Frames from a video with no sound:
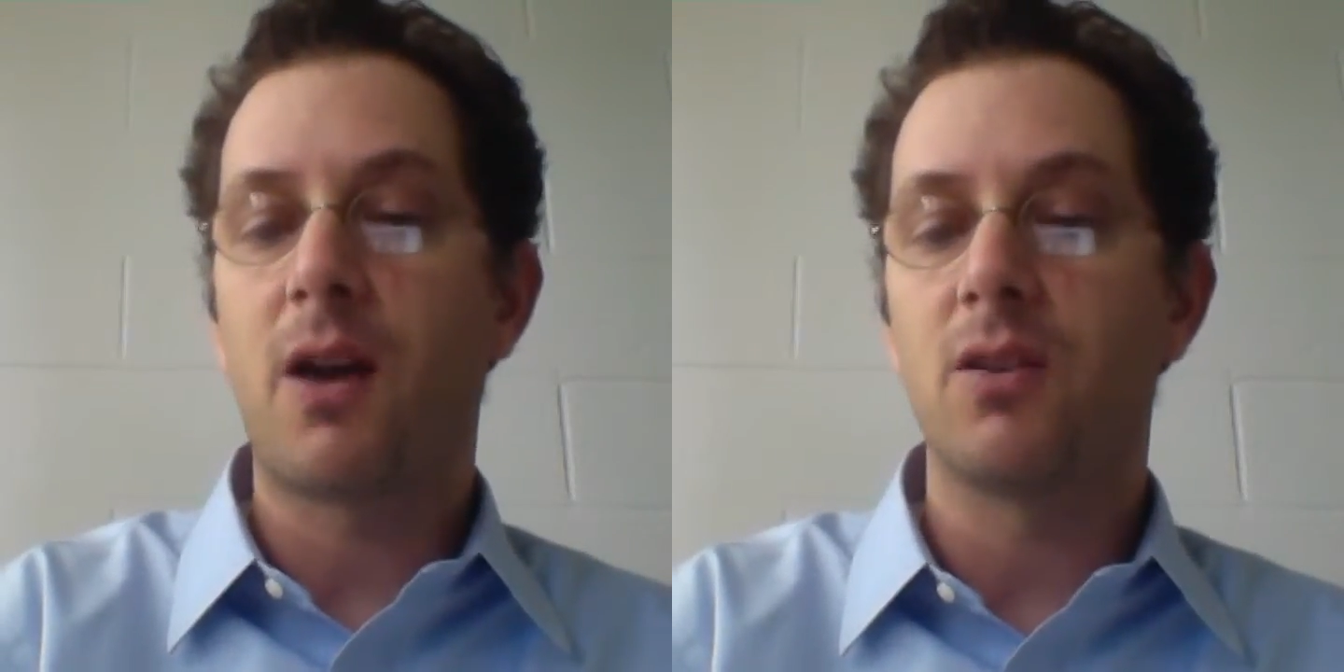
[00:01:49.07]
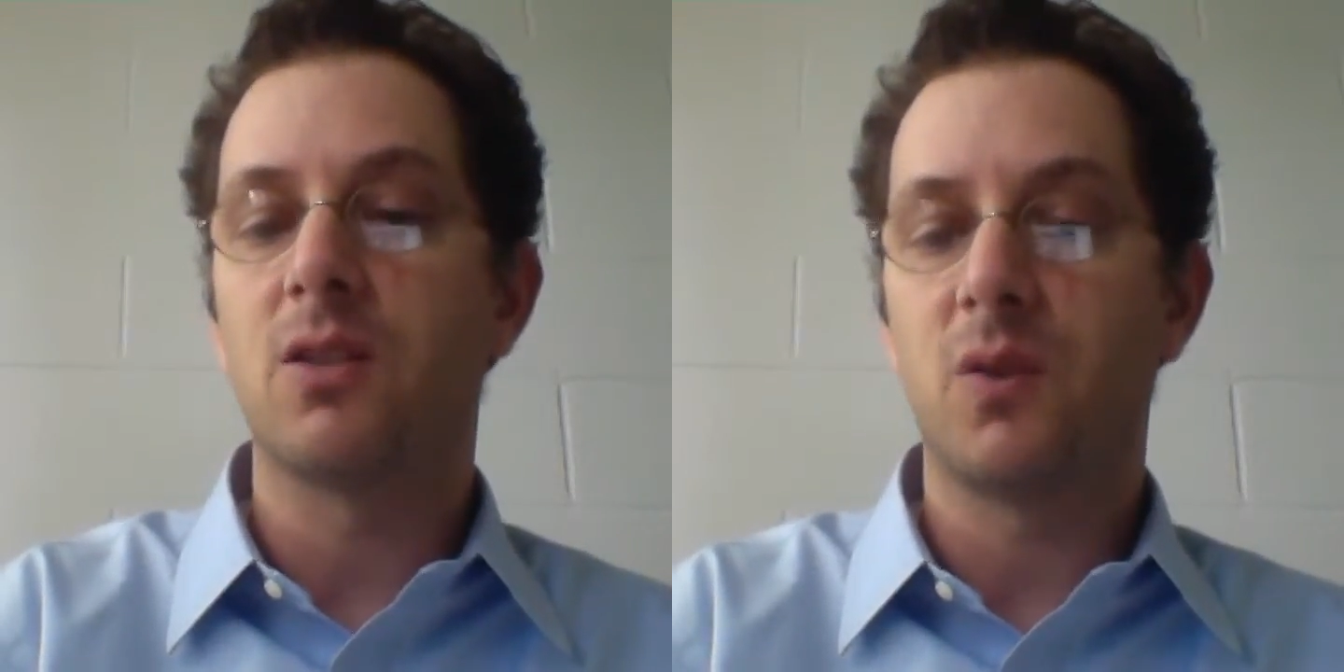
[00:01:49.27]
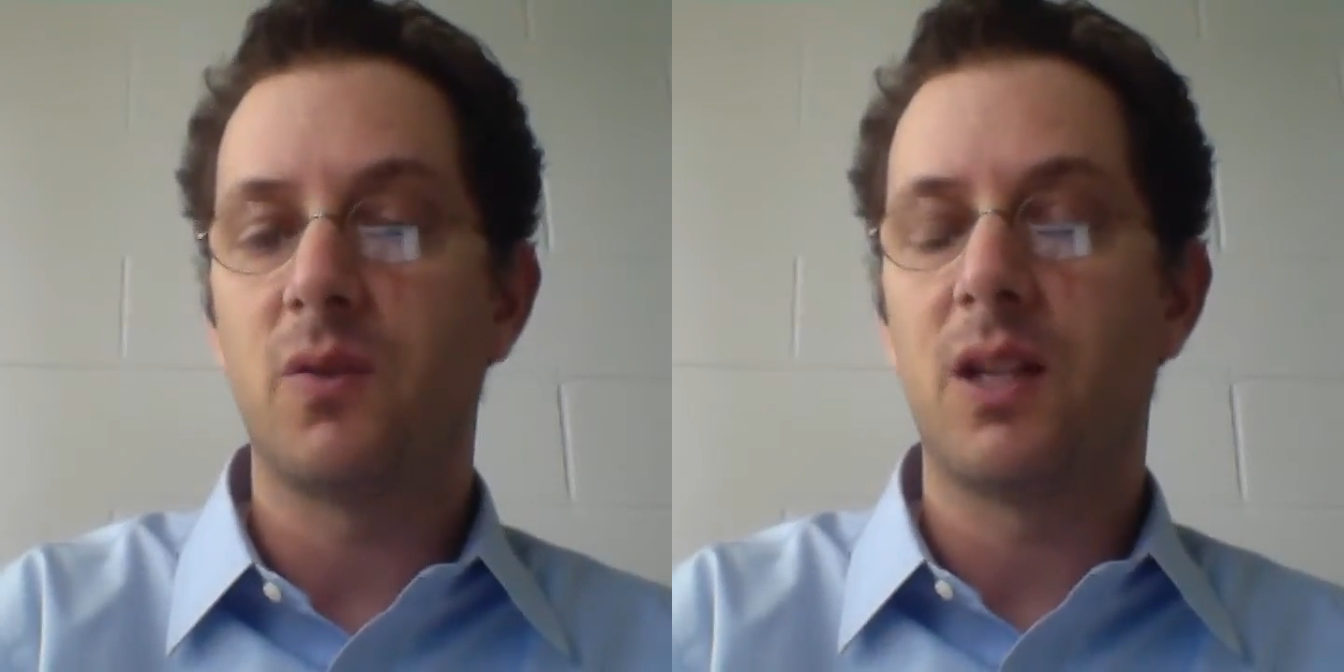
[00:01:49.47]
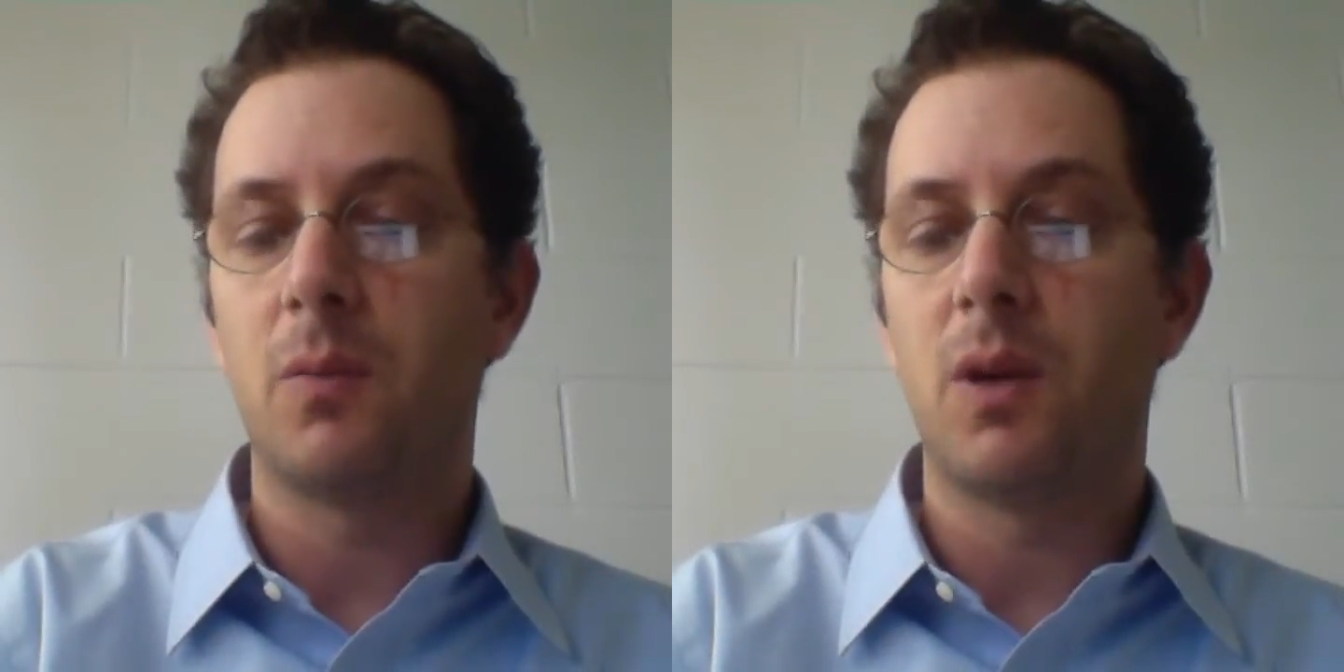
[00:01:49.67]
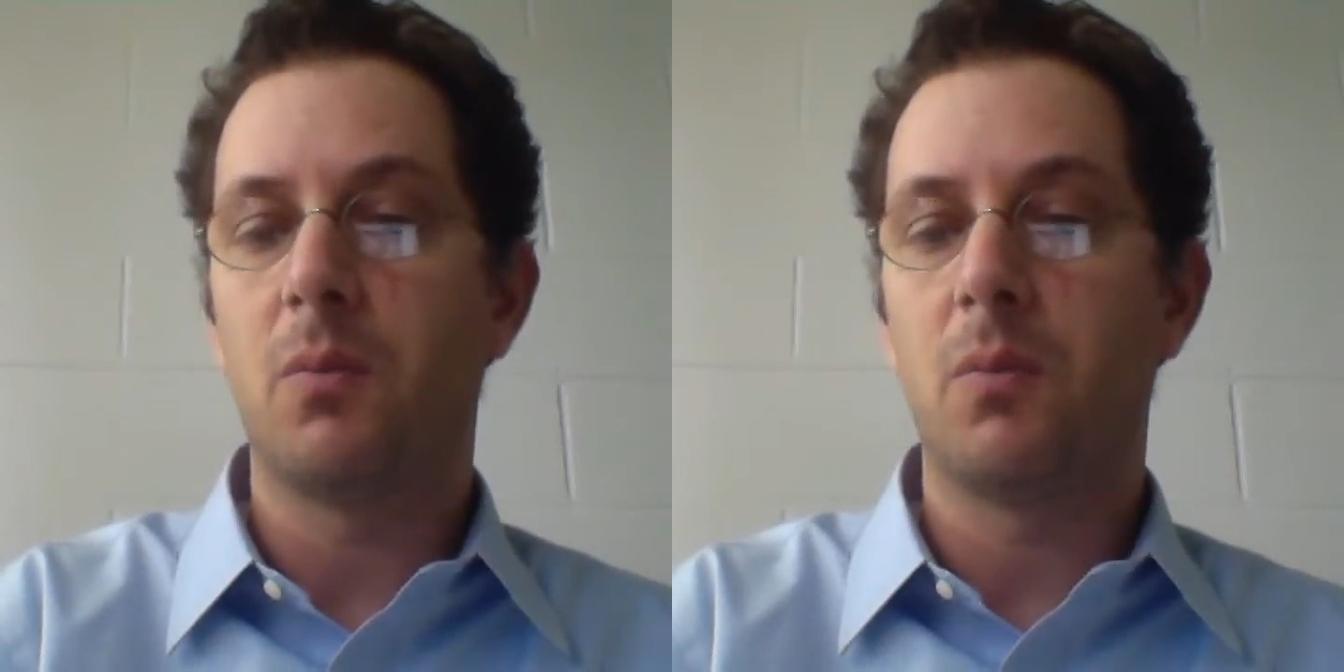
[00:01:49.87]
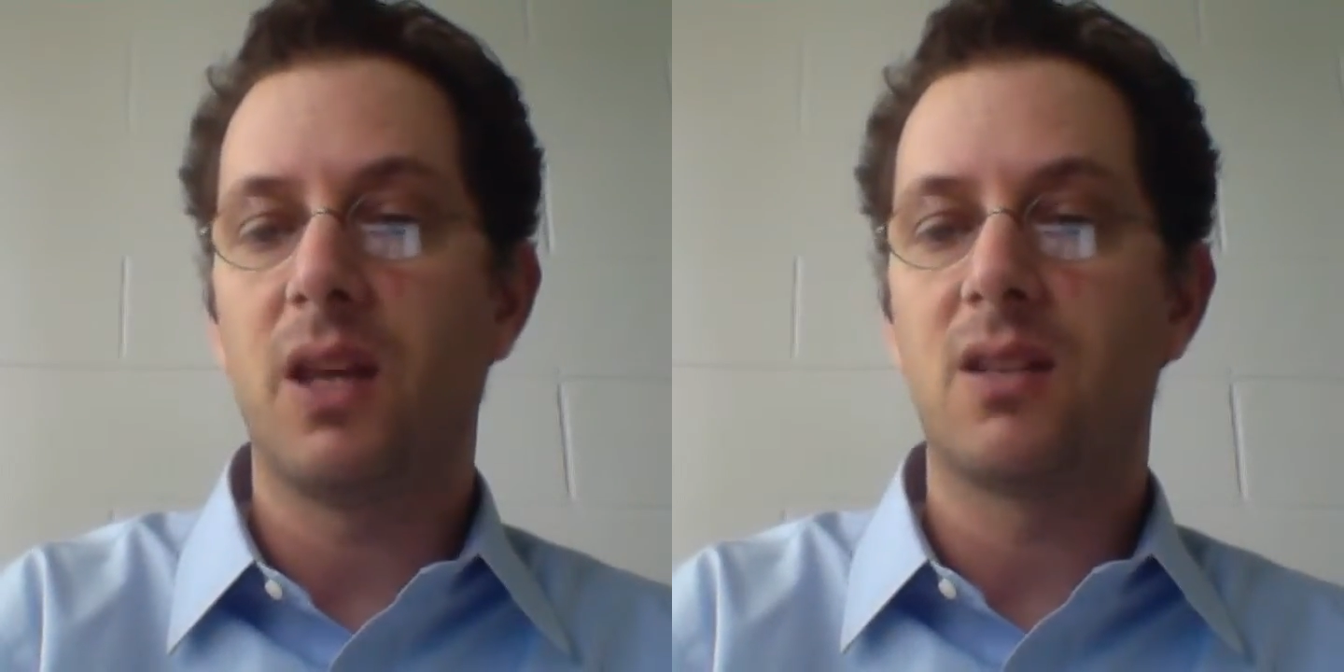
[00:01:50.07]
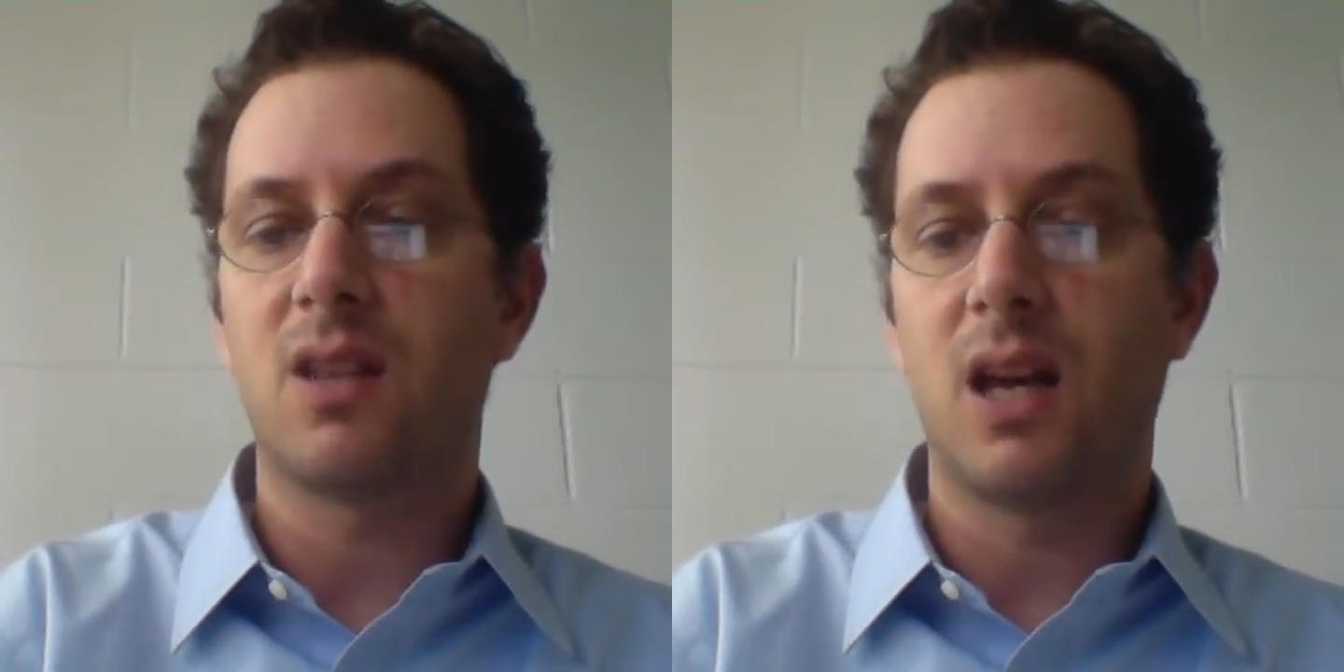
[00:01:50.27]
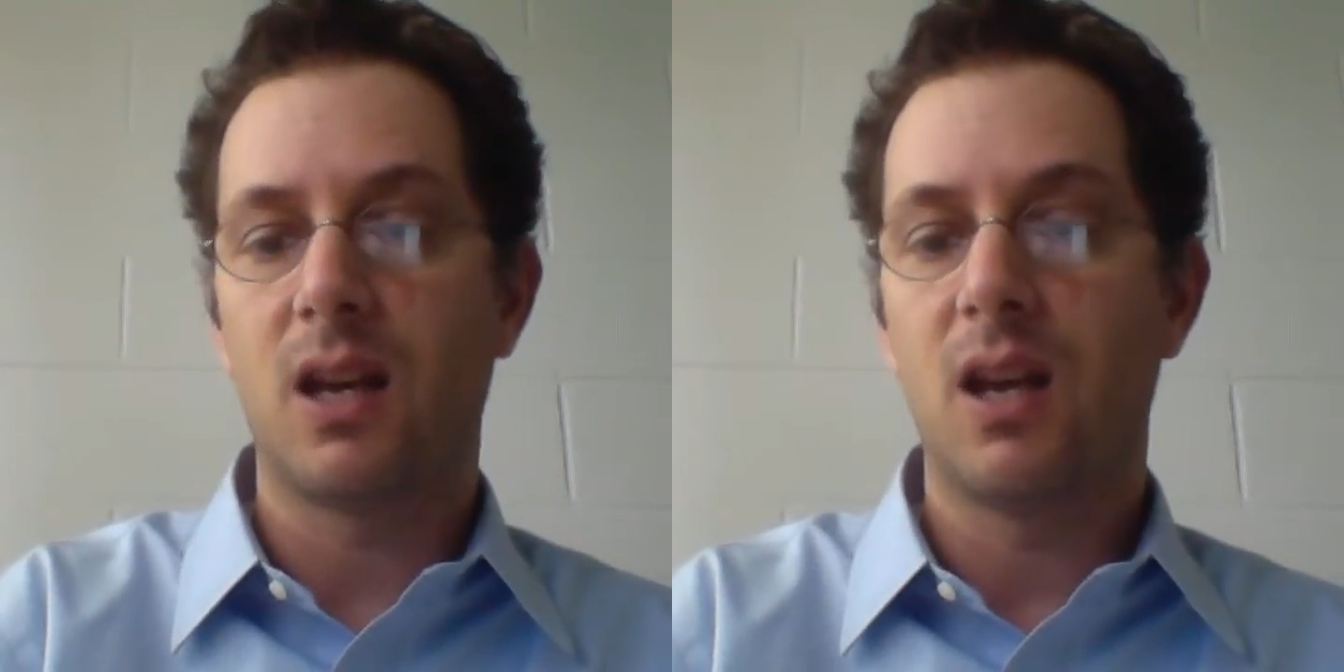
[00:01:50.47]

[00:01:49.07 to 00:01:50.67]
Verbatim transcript: patterns of development in place